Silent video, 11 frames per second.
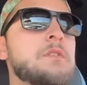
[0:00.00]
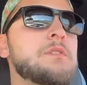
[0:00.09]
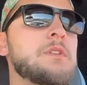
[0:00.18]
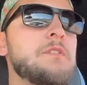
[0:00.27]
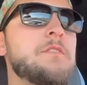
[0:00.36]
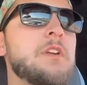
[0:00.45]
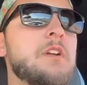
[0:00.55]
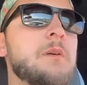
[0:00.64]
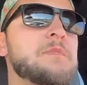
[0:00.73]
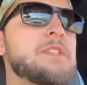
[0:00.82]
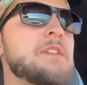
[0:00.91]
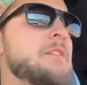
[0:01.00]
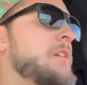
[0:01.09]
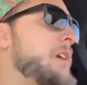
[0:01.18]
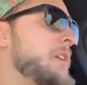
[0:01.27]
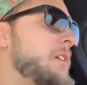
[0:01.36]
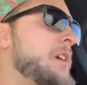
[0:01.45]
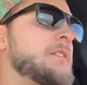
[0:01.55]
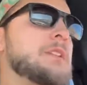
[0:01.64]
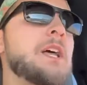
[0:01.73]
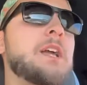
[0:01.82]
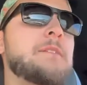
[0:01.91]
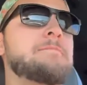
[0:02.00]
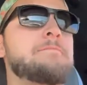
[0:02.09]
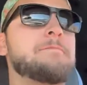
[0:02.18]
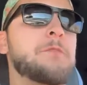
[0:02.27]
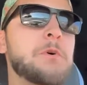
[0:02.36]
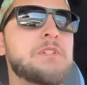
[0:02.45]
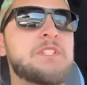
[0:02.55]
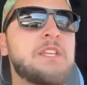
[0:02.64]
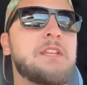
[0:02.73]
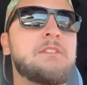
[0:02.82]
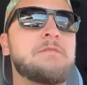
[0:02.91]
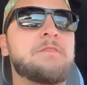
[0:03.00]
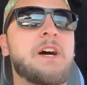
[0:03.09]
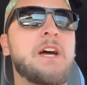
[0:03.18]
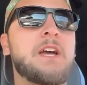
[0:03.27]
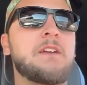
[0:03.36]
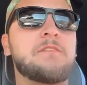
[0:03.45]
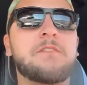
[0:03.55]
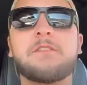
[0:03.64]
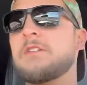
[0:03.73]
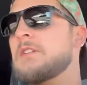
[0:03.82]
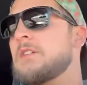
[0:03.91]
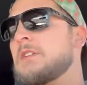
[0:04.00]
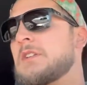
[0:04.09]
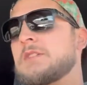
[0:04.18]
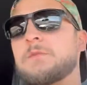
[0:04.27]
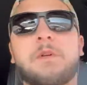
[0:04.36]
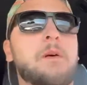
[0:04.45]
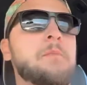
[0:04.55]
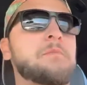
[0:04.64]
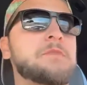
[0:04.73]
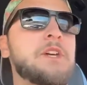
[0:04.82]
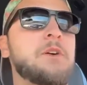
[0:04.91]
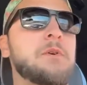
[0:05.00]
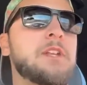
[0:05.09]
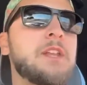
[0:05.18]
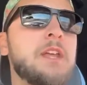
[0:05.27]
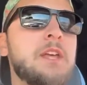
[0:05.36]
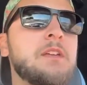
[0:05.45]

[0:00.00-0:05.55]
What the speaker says: So I figure I'm sitting right around like 14.5 is what I'm towing today.